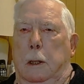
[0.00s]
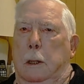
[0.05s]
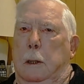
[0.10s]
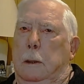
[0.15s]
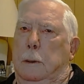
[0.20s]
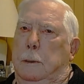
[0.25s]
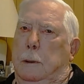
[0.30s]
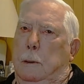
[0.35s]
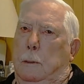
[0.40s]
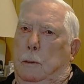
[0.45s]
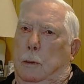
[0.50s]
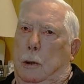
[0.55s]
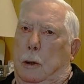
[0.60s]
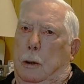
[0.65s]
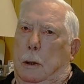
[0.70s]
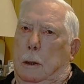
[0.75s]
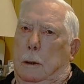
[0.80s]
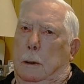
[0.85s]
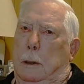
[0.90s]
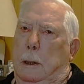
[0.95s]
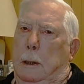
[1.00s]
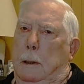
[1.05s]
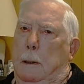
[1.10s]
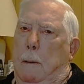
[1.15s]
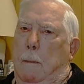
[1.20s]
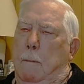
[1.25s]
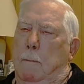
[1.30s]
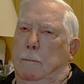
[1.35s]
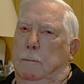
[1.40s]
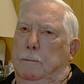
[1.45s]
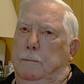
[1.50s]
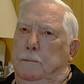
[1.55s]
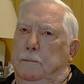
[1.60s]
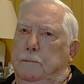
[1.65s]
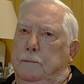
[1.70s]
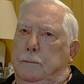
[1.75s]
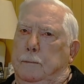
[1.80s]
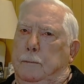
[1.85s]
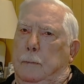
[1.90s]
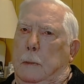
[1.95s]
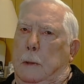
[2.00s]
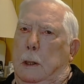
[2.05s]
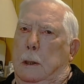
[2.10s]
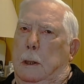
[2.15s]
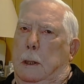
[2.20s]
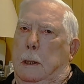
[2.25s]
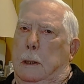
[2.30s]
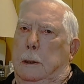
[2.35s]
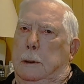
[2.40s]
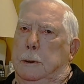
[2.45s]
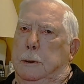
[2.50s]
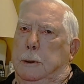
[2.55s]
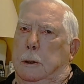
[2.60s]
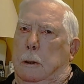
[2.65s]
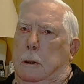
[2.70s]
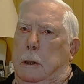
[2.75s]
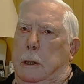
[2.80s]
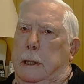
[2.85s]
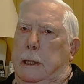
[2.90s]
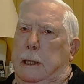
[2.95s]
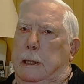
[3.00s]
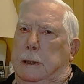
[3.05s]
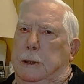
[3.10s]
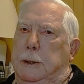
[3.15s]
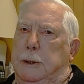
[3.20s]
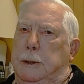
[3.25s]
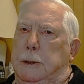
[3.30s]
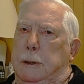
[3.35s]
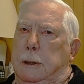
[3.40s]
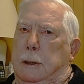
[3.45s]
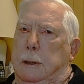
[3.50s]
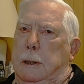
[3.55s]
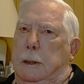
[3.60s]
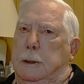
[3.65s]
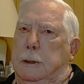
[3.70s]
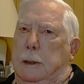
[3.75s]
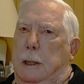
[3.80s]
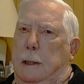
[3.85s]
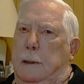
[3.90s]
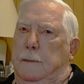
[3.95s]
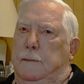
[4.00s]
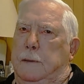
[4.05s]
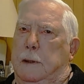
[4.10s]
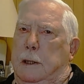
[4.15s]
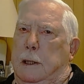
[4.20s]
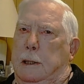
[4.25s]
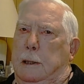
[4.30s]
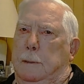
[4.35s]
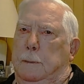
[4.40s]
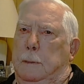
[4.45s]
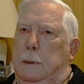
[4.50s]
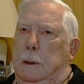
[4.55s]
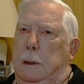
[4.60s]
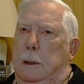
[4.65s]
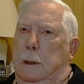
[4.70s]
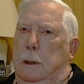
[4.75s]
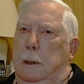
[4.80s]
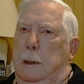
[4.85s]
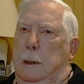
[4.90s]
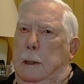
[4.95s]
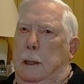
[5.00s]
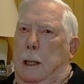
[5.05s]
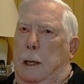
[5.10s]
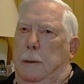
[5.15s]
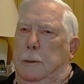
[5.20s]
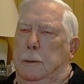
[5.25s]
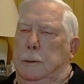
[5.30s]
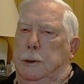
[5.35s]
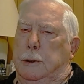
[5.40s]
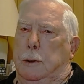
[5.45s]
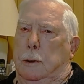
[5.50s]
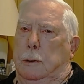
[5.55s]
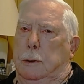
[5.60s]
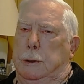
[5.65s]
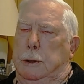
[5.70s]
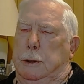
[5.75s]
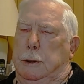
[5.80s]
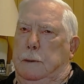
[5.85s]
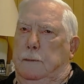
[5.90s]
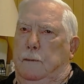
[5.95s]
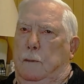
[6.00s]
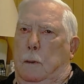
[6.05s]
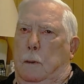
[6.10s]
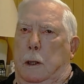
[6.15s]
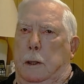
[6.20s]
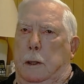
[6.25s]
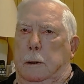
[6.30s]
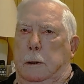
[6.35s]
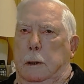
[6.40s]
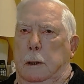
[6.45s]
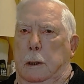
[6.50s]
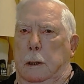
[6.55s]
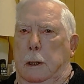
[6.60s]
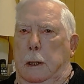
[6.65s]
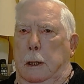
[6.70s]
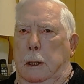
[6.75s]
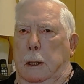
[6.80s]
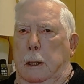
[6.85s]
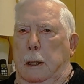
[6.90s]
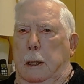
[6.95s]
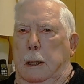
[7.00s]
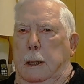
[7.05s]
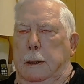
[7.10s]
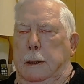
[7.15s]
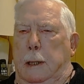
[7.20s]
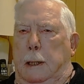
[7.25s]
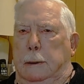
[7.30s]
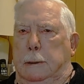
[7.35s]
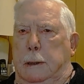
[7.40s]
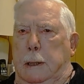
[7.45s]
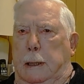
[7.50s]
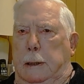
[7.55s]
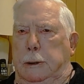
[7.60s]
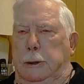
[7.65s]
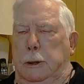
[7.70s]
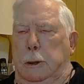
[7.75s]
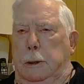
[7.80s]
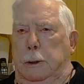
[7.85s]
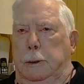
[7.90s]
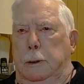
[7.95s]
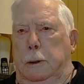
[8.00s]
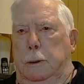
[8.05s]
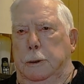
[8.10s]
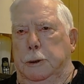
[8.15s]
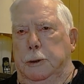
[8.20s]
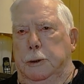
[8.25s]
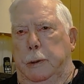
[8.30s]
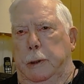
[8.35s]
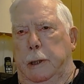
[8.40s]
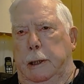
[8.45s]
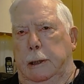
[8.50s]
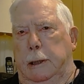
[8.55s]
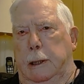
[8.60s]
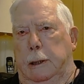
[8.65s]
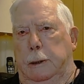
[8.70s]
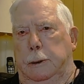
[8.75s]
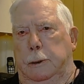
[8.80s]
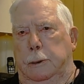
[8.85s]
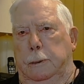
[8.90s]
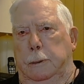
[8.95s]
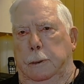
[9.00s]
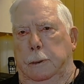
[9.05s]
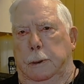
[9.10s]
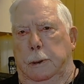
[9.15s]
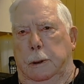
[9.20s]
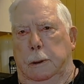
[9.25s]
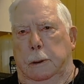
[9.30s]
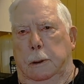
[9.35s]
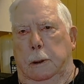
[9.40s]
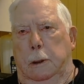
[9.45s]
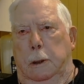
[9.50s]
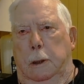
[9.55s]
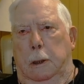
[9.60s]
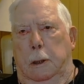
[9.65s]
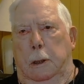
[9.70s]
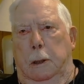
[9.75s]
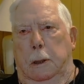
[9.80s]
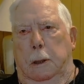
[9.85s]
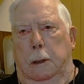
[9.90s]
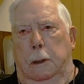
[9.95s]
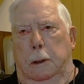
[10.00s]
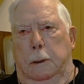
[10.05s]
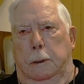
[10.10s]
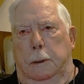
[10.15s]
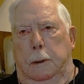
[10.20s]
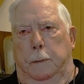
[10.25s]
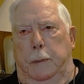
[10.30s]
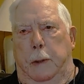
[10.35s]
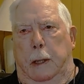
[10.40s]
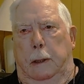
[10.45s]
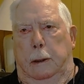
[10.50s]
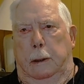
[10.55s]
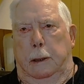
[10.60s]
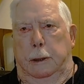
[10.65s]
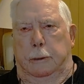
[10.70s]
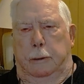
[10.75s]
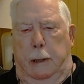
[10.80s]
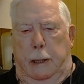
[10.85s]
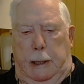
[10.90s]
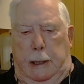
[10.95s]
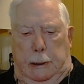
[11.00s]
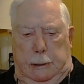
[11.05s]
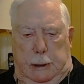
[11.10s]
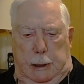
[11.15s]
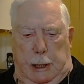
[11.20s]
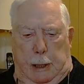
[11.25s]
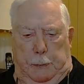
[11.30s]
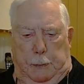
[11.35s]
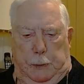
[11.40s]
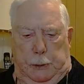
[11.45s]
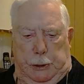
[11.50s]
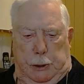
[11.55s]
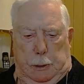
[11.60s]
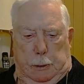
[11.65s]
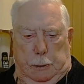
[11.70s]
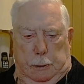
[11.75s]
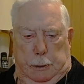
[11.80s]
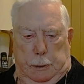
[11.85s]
There were, during its lifetime, other sources of water, and I'll touch on those when I get to the Bailey Tract episode.